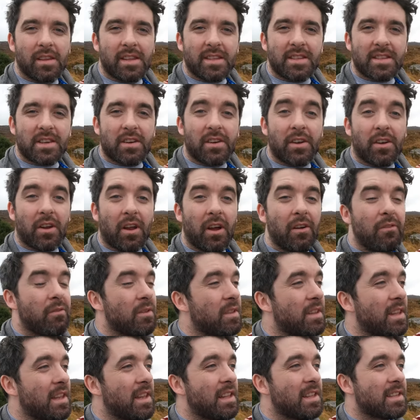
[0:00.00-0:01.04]
Let's start it off
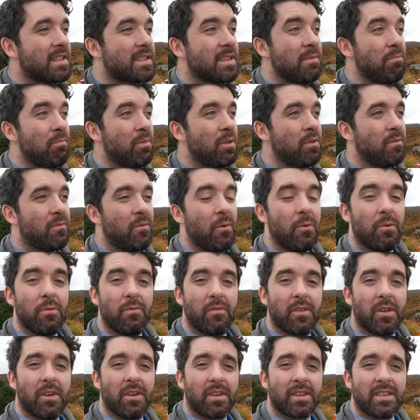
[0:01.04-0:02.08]
with a little simple photo
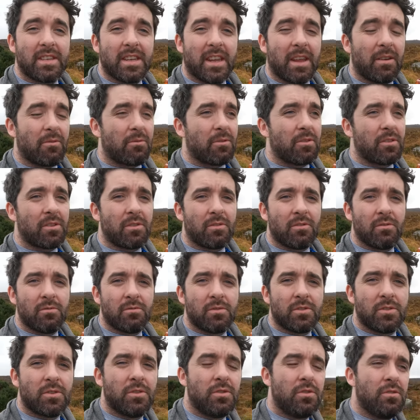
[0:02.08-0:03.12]
vlog today. We're going to go
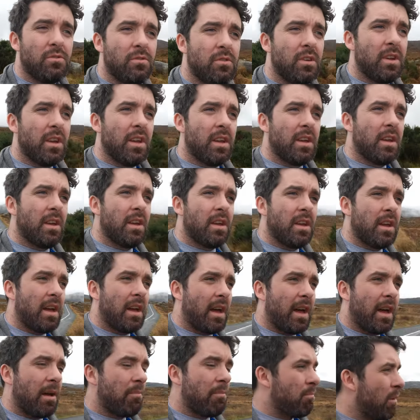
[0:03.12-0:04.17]
to
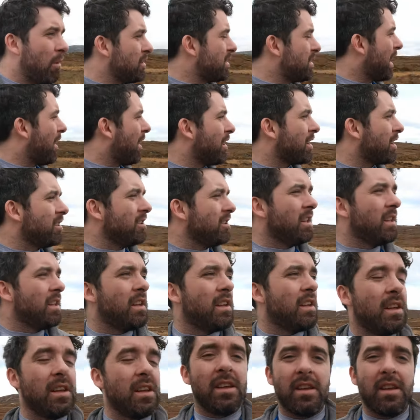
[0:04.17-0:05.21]
Mount Errigal,
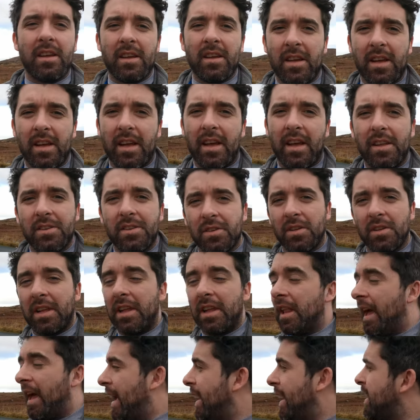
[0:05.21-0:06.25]
do a
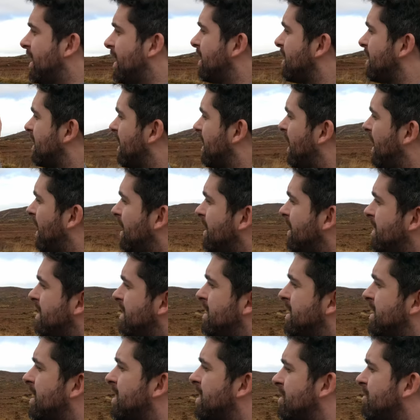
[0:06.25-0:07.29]
little hike and
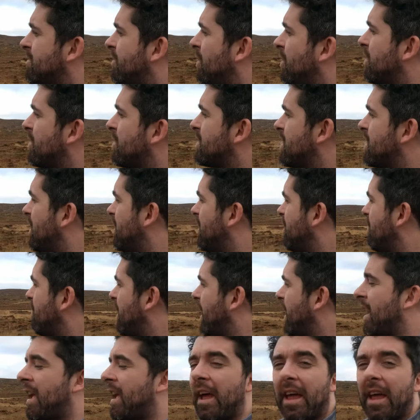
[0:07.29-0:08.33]
take some photos on the
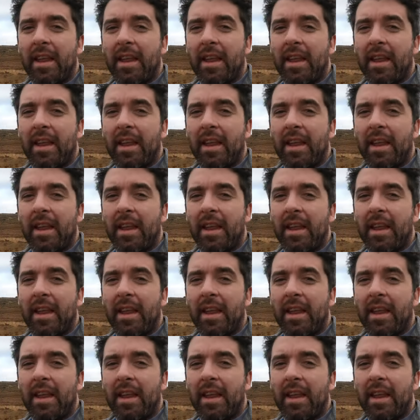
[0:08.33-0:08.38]
way.